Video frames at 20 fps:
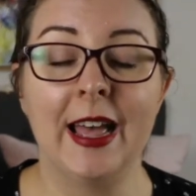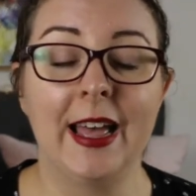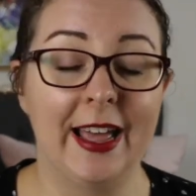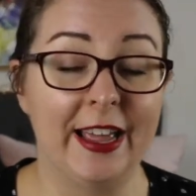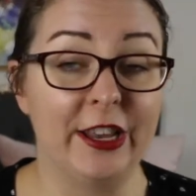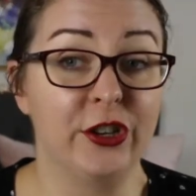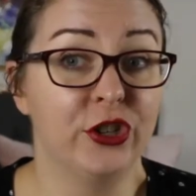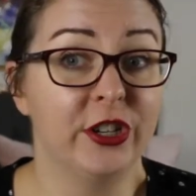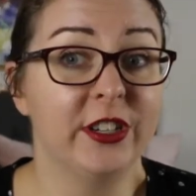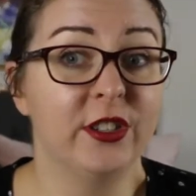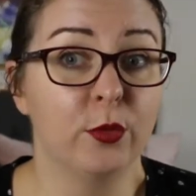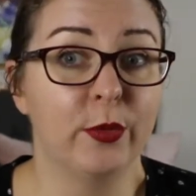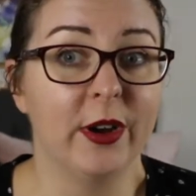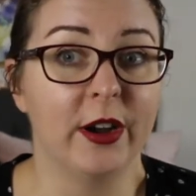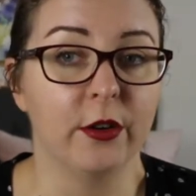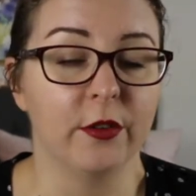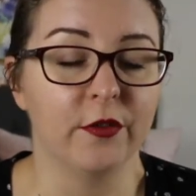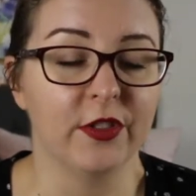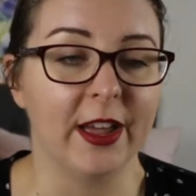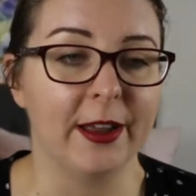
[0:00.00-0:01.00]
And she's
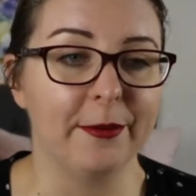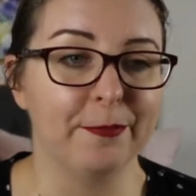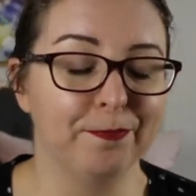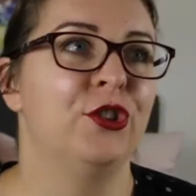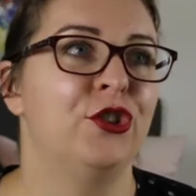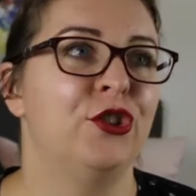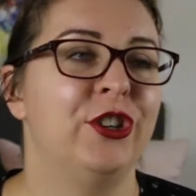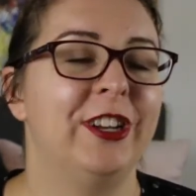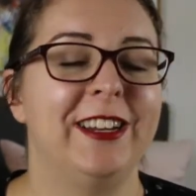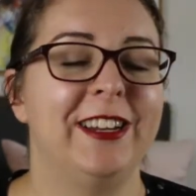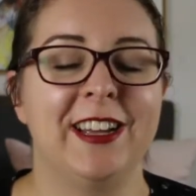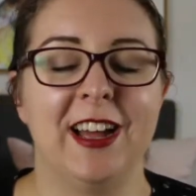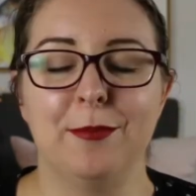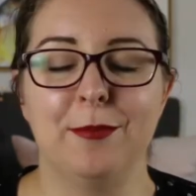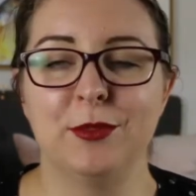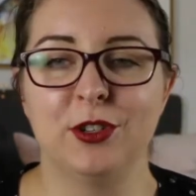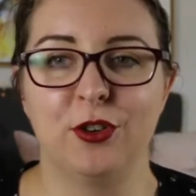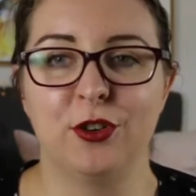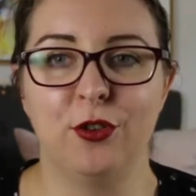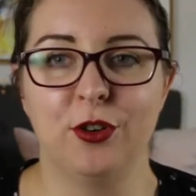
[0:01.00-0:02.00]
aware of that. She
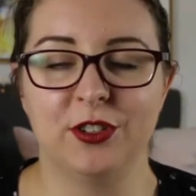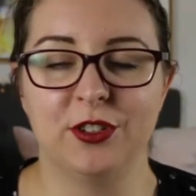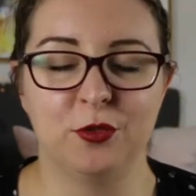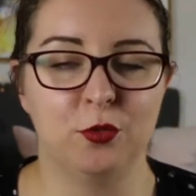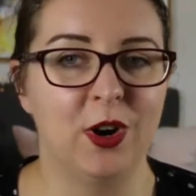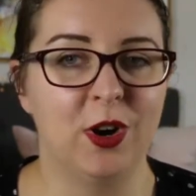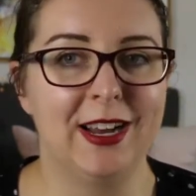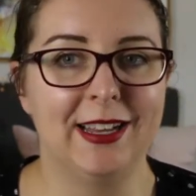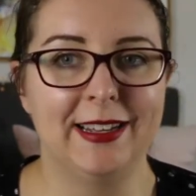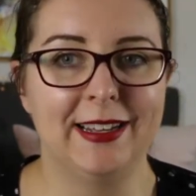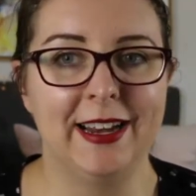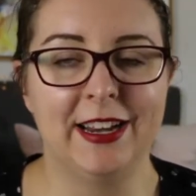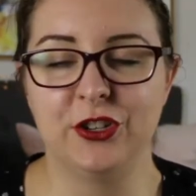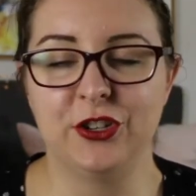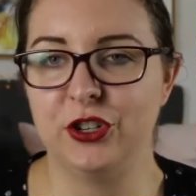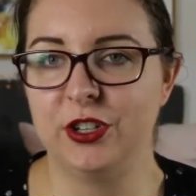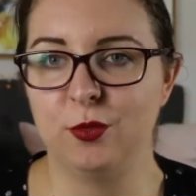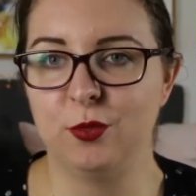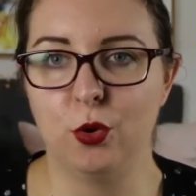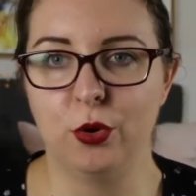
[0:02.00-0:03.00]
comes across Riley as
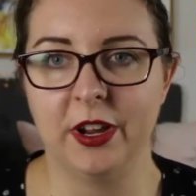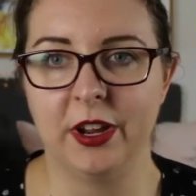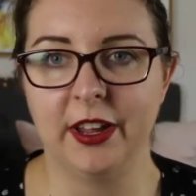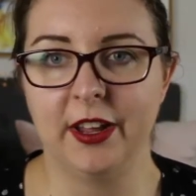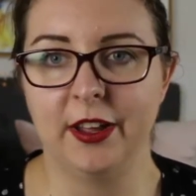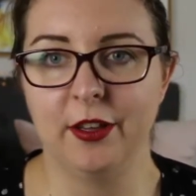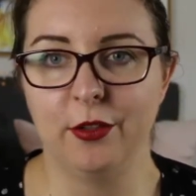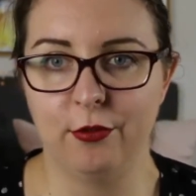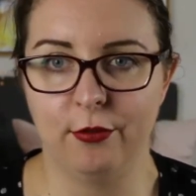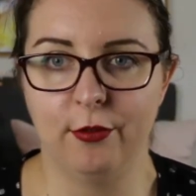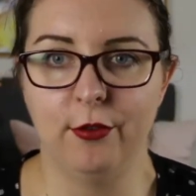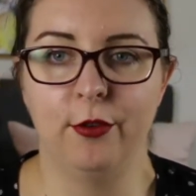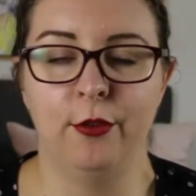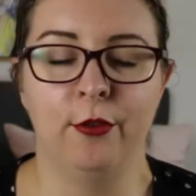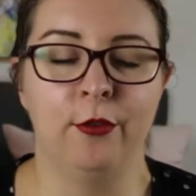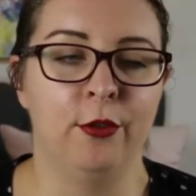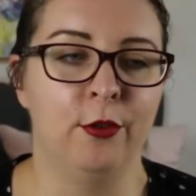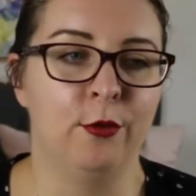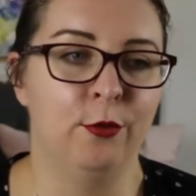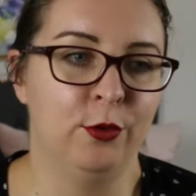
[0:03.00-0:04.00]
she's walking through
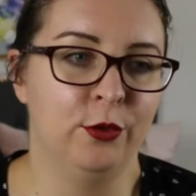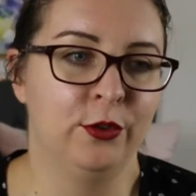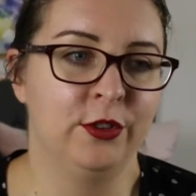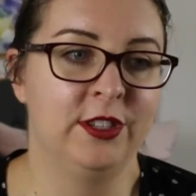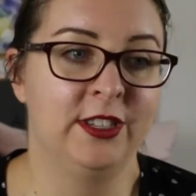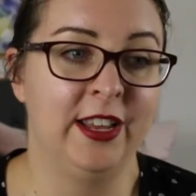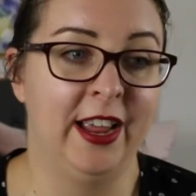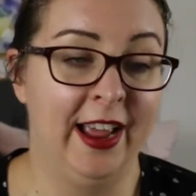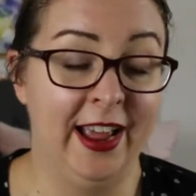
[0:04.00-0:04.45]
the woods